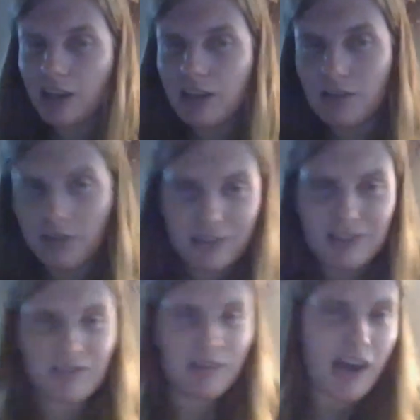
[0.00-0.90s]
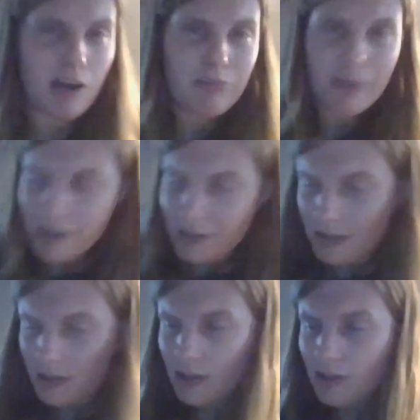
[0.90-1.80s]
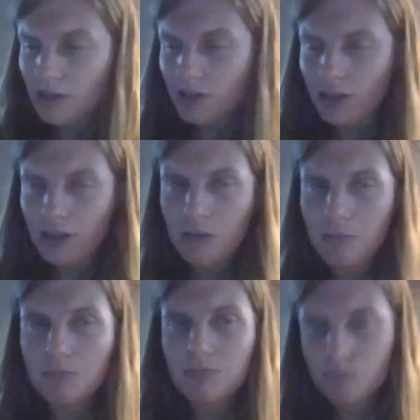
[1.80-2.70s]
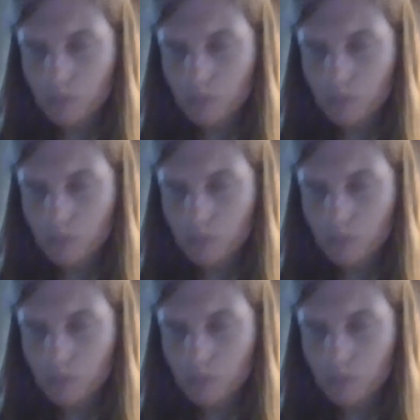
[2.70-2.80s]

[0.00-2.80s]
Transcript: unless it's an outbreak. Um,